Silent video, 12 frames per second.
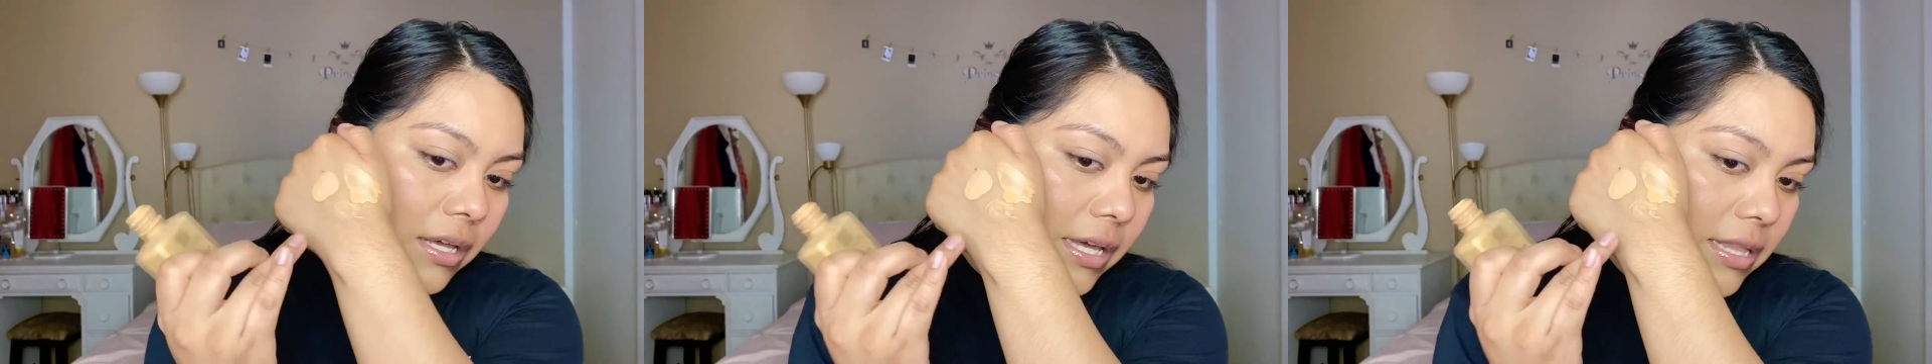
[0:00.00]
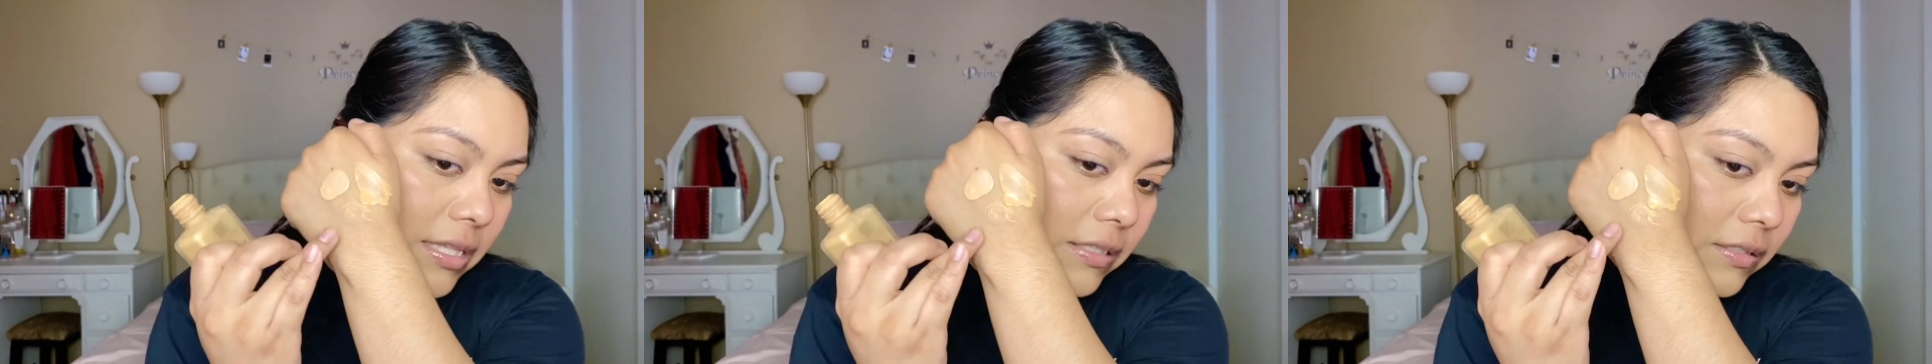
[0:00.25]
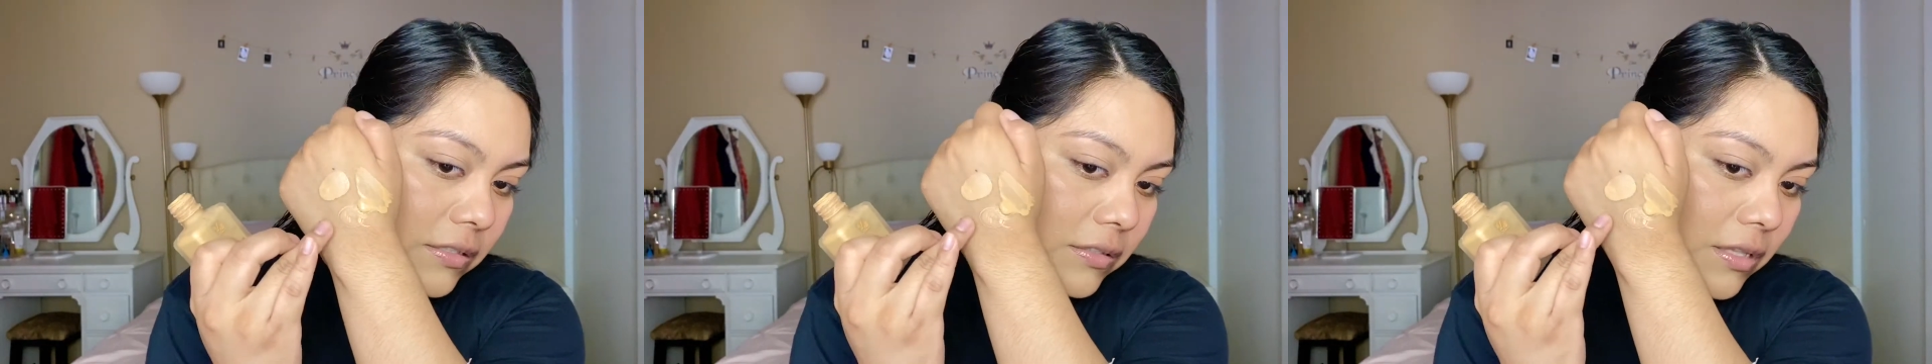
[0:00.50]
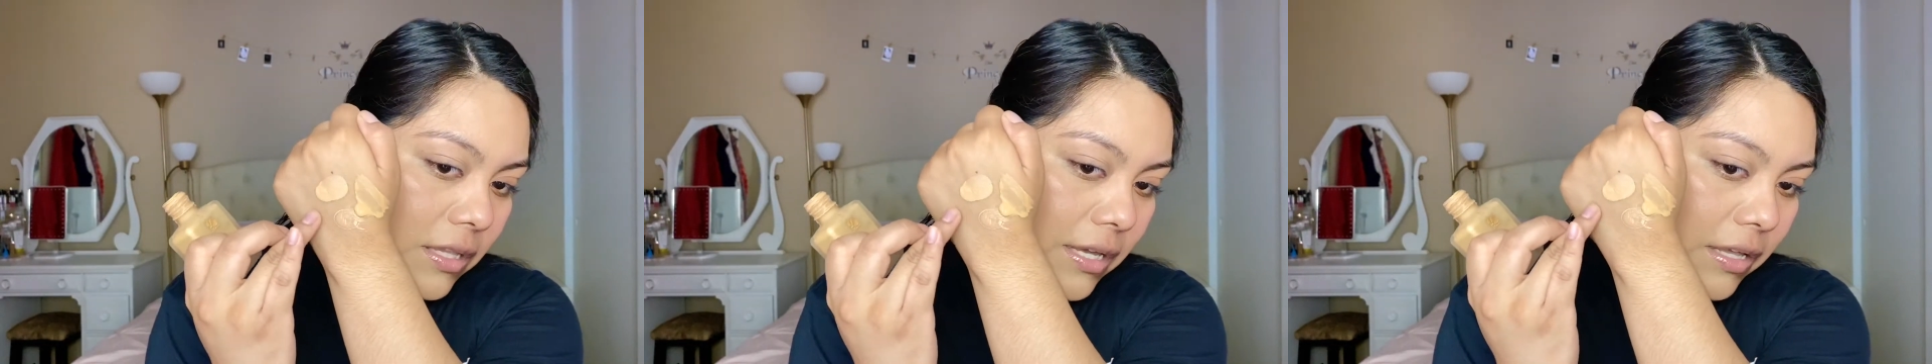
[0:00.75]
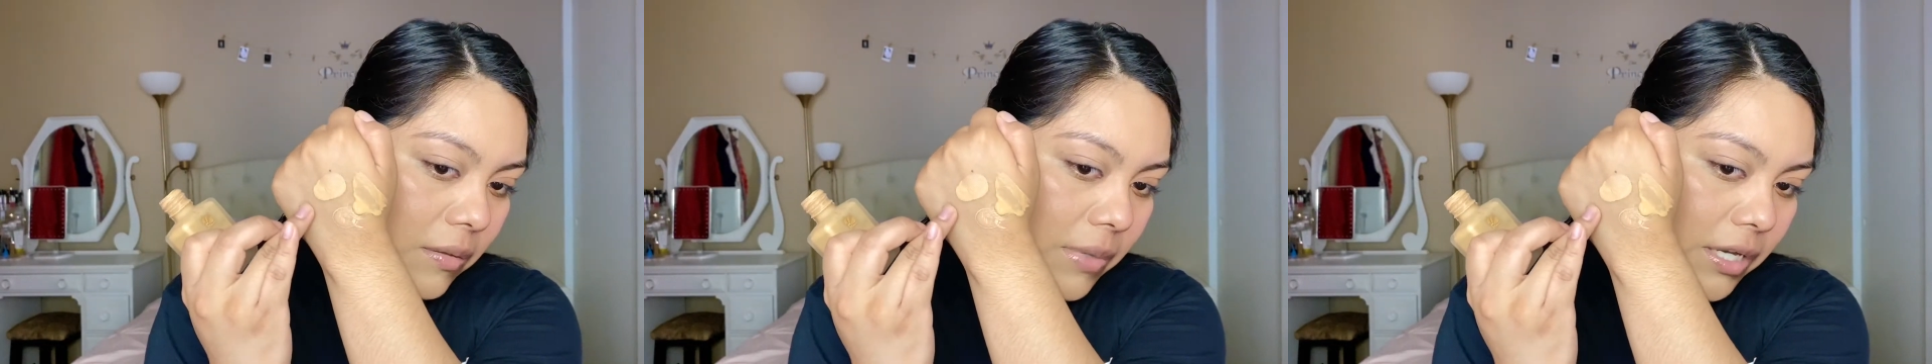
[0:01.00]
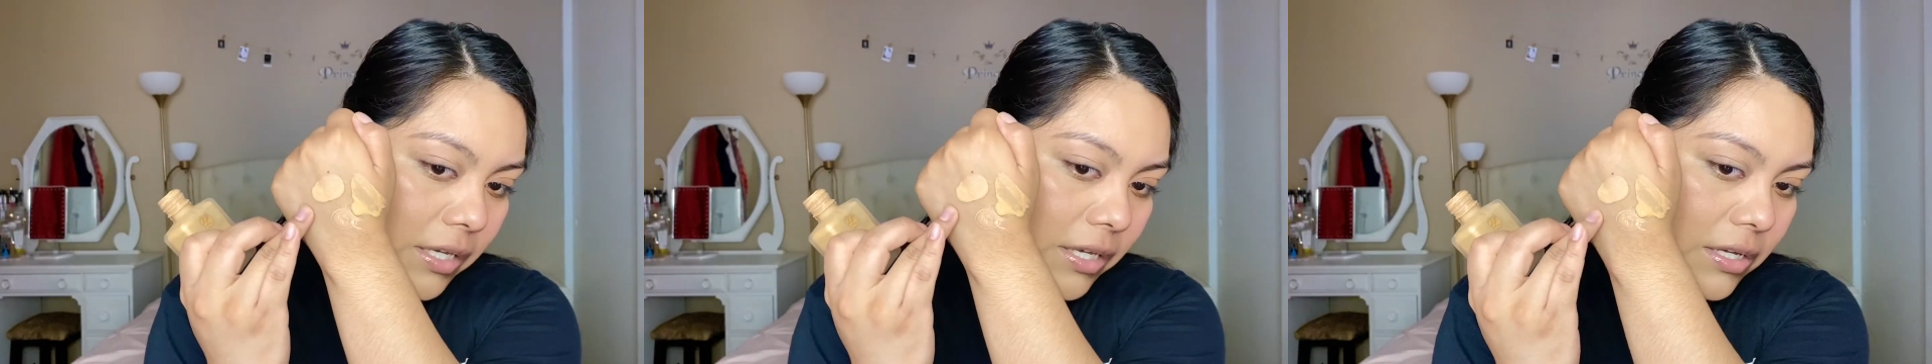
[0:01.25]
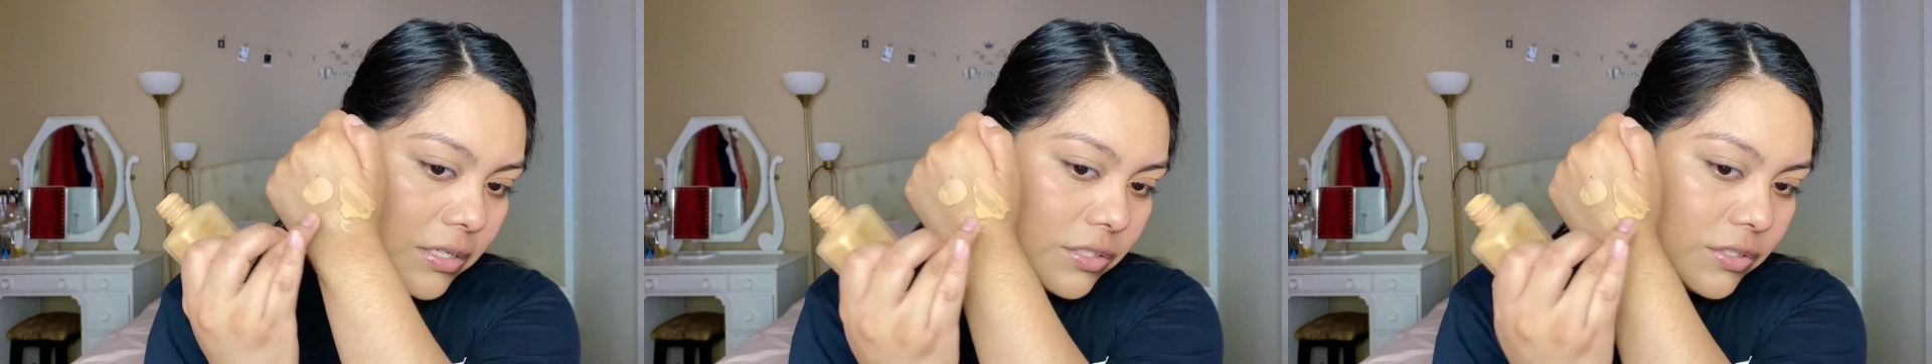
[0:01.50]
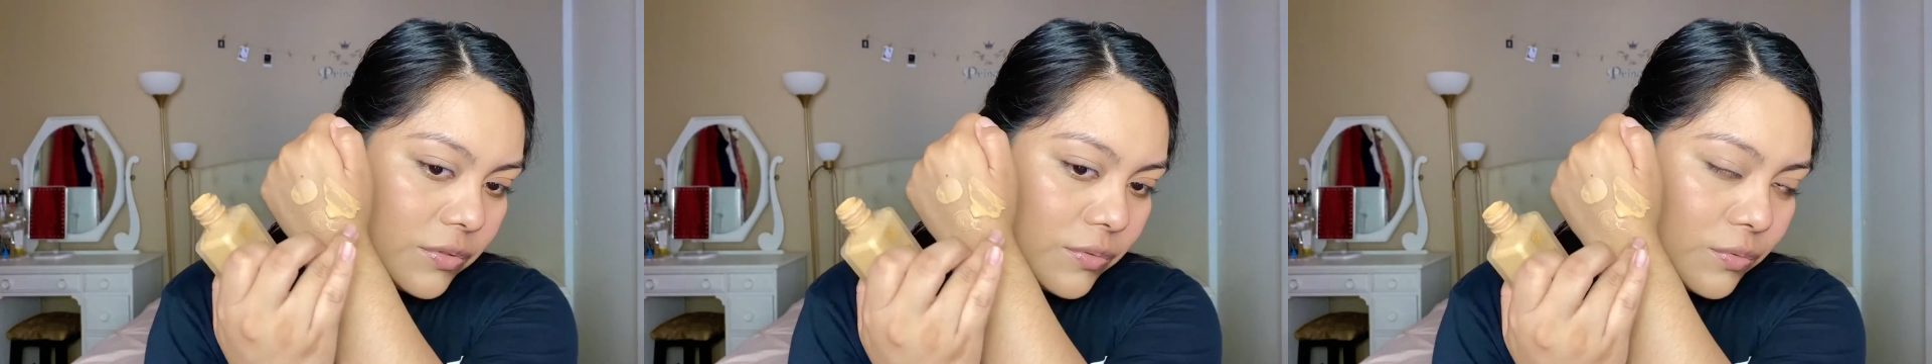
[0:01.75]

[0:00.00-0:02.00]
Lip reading: And this is the IL Makiage.